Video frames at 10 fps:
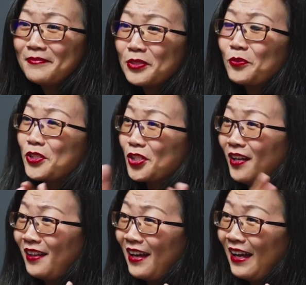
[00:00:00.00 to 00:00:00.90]
switched
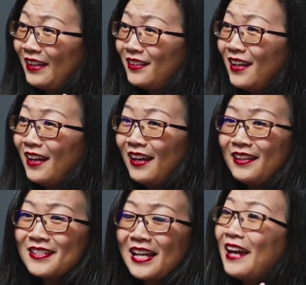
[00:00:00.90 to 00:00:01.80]
online,
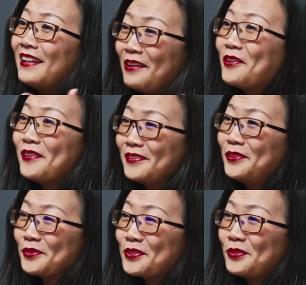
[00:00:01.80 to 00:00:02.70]
and I never
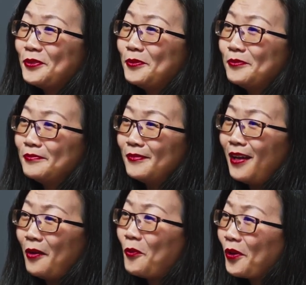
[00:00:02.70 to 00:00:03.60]
used to
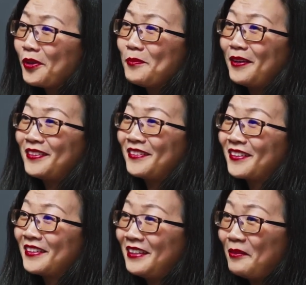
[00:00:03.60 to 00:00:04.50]
worry about their
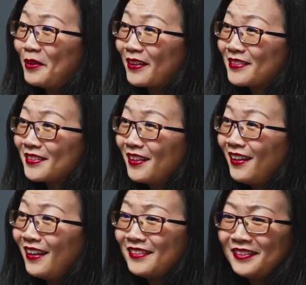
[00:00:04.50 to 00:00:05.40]
academics.
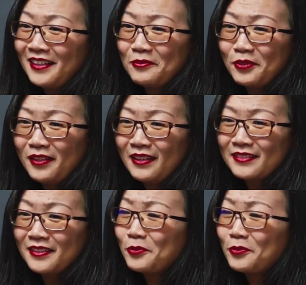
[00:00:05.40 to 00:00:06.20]
And then I realized they